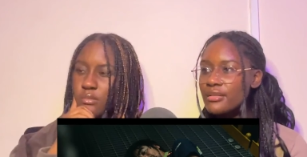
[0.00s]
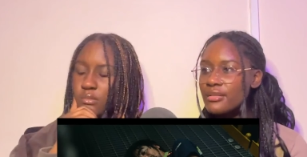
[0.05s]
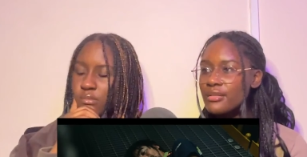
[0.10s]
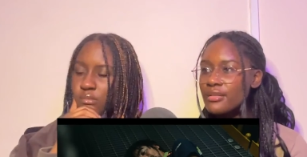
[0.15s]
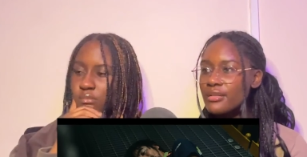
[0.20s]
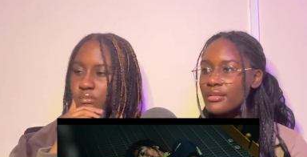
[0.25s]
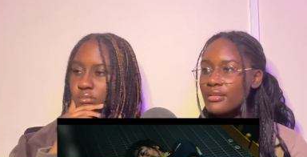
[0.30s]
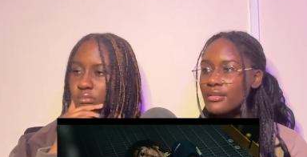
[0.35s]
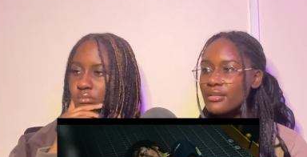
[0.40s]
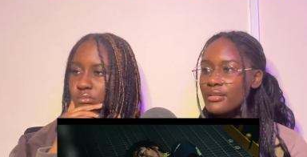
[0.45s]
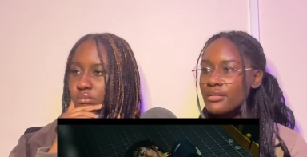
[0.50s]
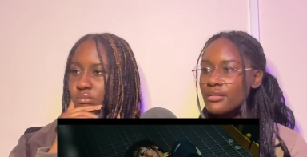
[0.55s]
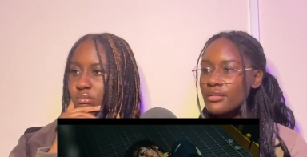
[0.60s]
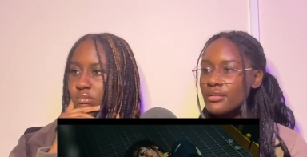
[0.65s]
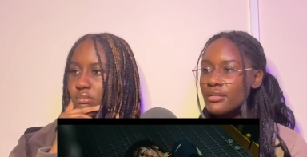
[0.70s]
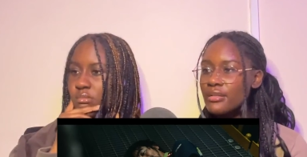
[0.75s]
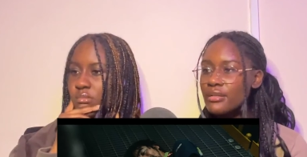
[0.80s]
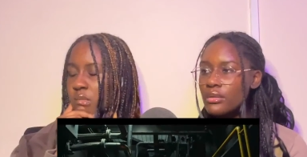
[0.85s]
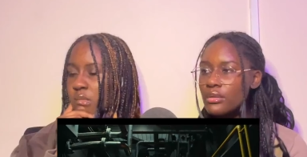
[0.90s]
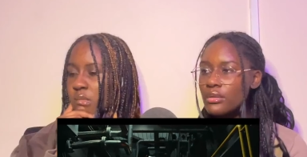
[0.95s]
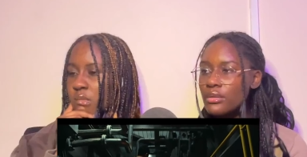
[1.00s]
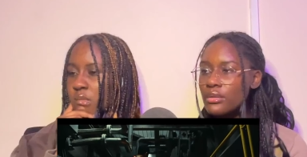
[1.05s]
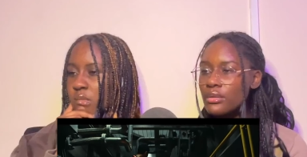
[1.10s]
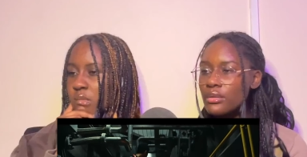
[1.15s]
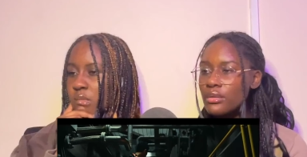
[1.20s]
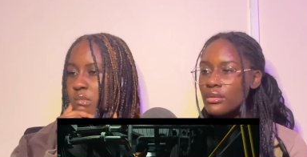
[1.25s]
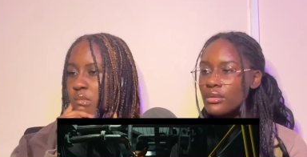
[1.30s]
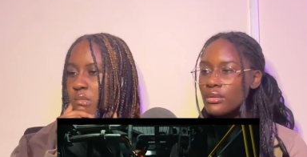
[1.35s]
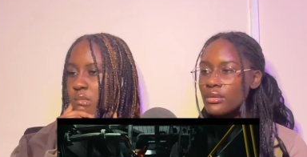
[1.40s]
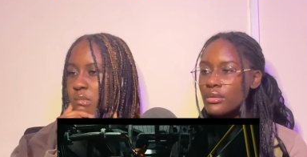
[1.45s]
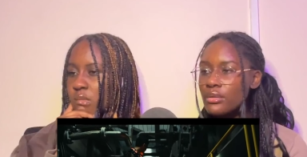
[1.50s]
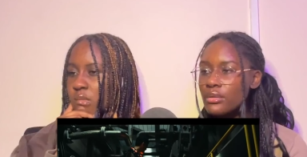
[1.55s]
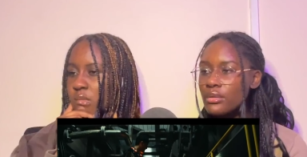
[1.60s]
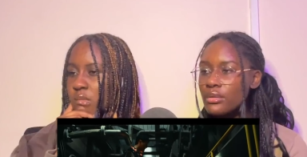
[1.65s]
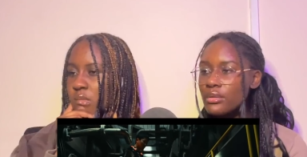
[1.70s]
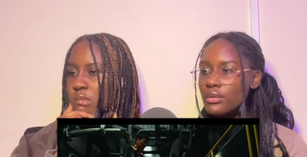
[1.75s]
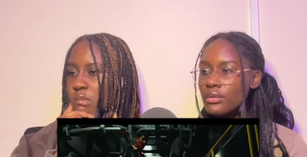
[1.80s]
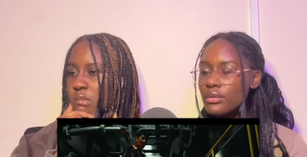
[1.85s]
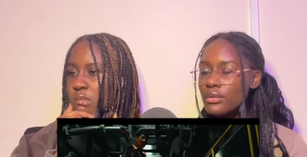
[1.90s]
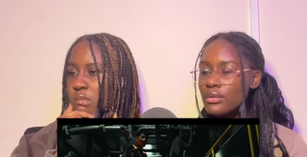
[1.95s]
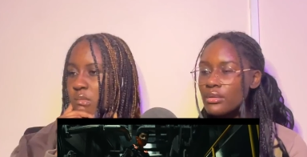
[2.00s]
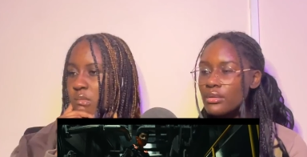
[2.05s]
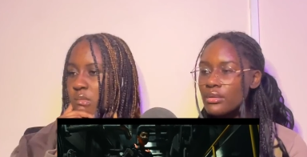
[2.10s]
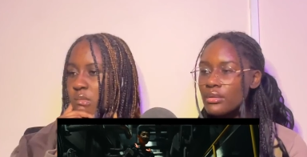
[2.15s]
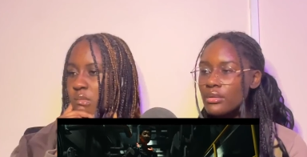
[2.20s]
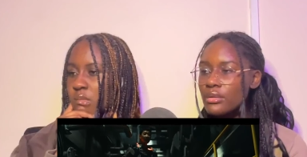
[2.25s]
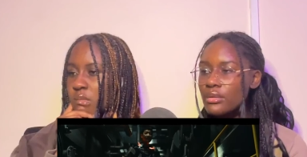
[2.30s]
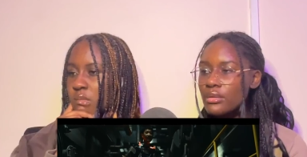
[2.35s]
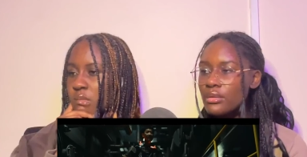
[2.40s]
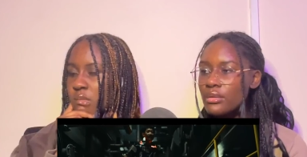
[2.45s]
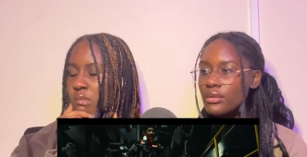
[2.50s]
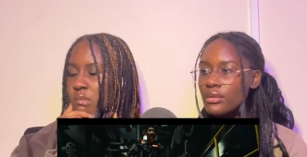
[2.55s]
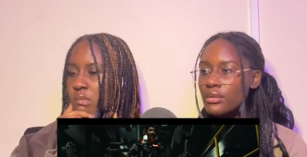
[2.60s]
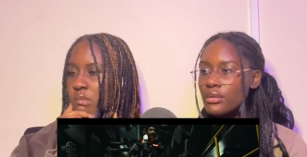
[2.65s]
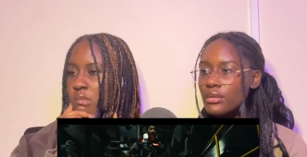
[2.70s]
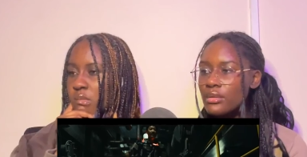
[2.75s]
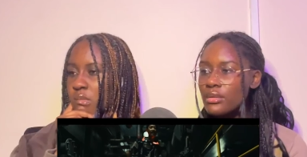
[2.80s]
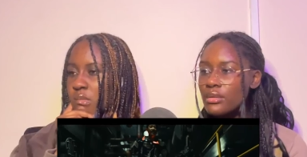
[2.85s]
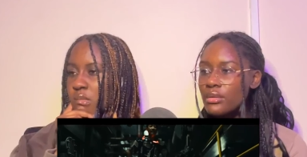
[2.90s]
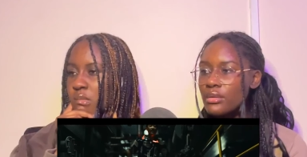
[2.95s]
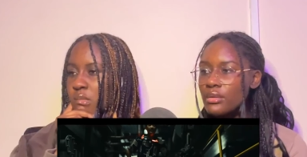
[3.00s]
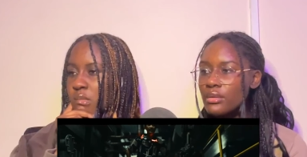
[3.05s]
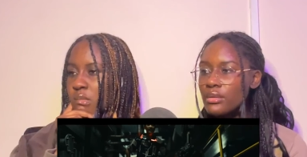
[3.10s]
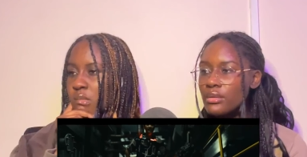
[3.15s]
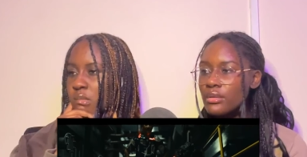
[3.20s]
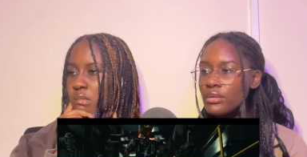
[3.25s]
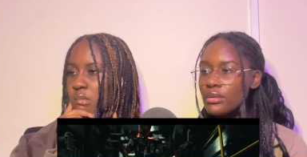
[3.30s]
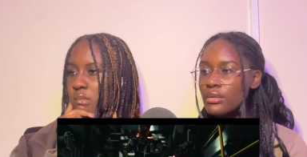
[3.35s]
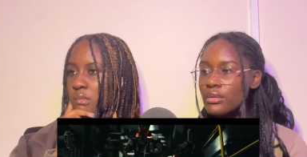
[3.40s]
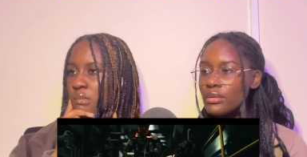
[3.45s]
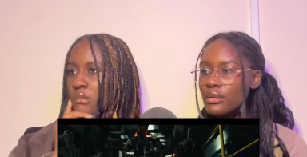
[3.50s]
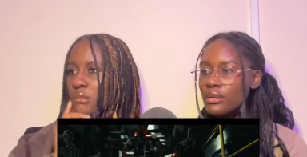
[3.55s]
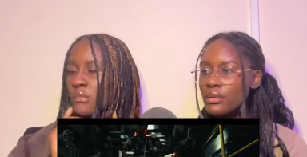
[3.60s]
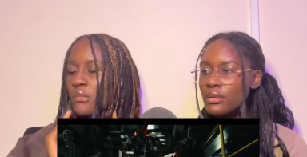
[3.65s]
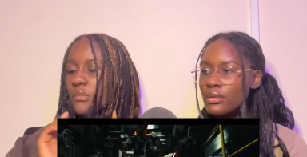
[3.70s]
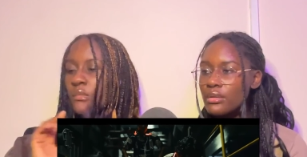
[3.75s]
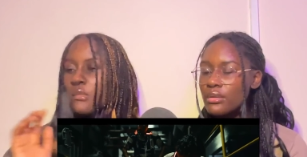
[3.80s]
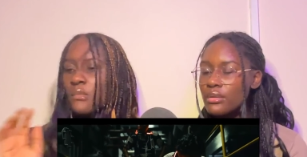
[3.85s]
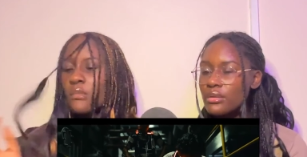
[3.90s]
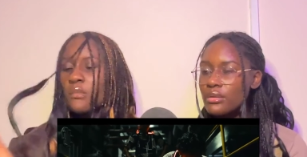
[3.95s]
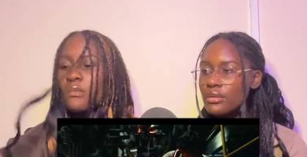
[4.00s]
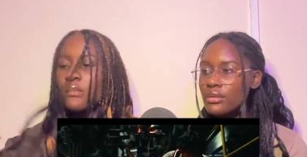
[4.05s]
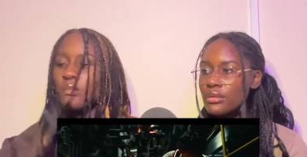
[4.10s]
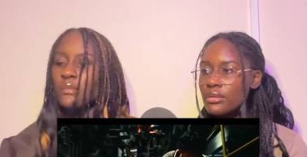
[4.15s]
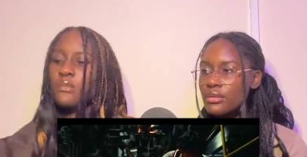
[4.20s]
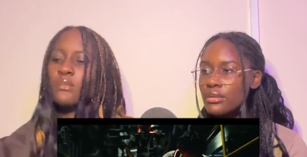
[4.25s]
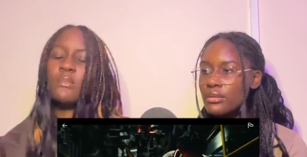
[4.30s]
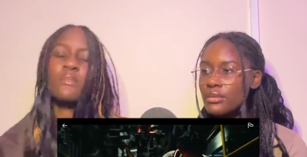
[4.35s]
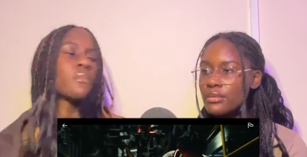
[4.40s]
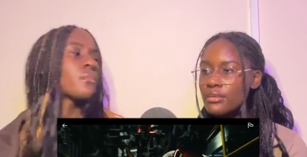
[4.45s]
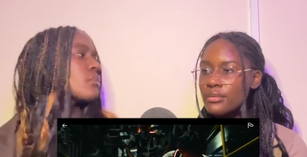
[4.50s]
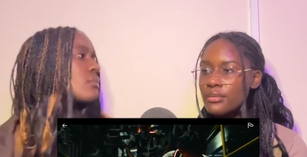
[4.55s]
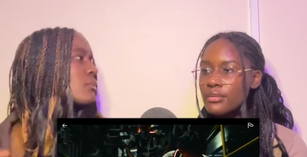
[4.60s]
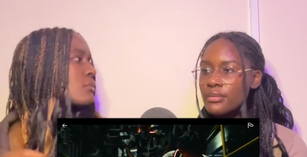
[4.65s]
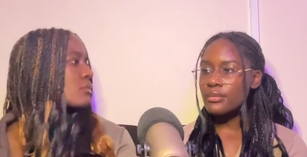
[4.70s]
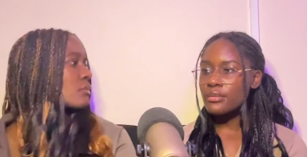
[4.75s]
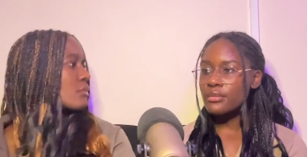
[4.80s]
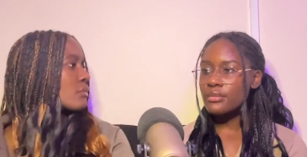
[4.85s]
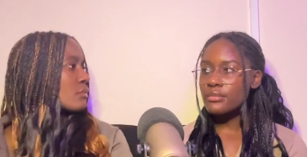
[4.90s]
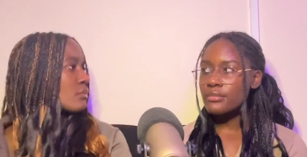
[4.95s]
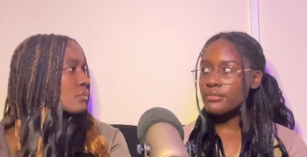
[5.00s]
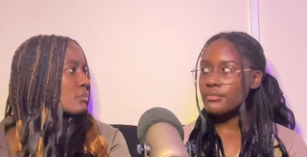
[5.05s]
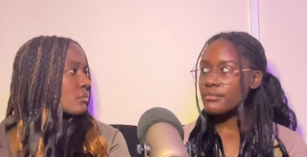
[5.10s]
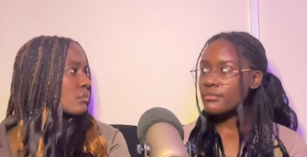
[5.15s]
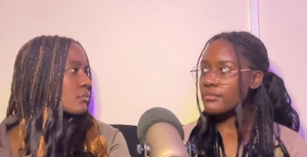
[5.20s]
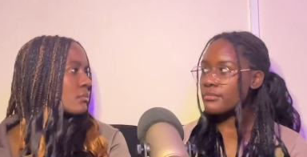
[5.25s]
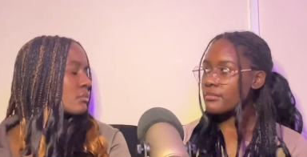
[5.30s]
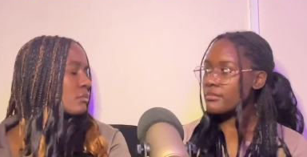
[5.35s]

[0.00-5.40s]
(no one is talking)